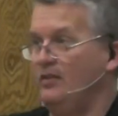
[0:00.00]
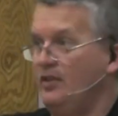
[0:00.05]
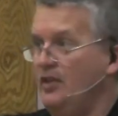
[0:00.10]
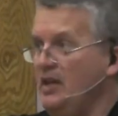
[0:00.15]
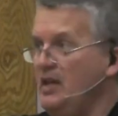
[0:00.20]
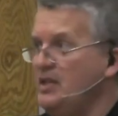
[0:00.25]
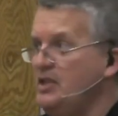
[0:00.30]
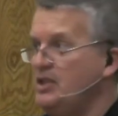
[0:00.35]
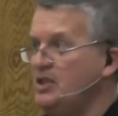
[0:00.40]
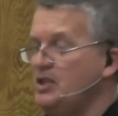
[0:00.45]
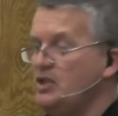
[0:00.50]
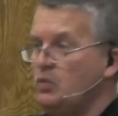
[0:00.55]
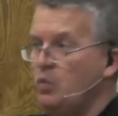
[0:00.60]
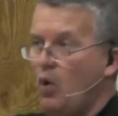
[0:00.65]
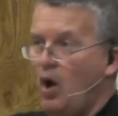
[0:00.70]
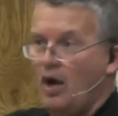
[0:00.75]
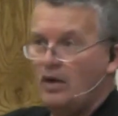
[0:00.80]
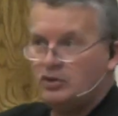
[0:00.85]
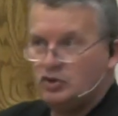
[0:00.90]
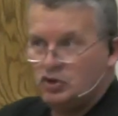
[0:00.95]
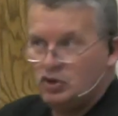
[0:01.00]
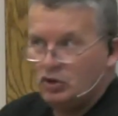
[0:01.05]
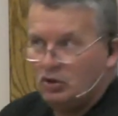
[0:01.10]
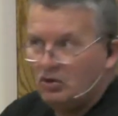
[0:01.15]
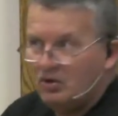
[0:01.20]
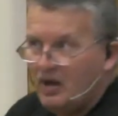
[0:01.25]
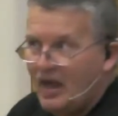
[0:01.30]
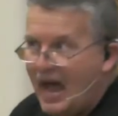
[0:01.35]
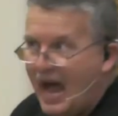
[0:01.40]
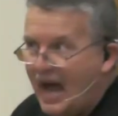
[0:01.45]
this is what
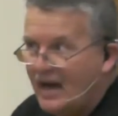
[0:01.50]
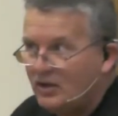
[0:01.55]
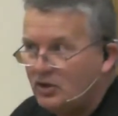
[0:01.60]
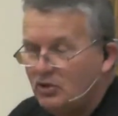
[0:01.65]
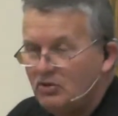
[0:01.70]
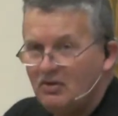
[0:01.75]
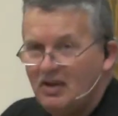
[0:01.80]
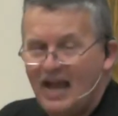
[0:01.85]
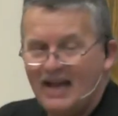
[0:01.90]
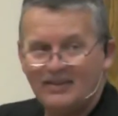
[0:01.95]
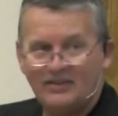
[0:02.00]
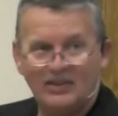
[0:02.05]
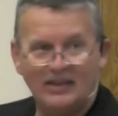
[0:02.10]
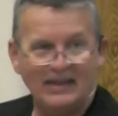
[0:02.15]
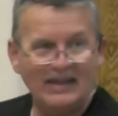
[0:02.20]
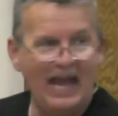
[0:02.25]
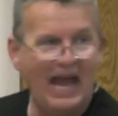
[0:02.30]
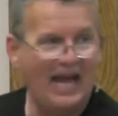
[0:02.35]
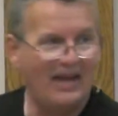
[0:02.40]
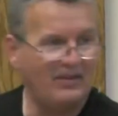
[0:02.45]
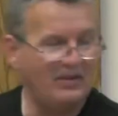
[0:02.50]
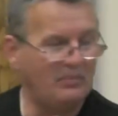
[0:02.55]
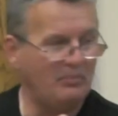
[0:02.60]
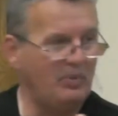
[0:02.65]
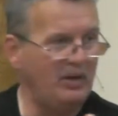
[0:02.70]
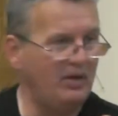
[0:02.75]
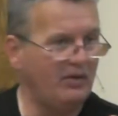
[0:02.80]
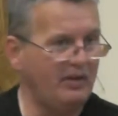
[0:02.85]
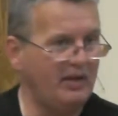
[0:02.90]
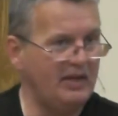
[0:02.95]
you're like. You're like the guy that
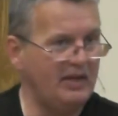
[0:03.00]
built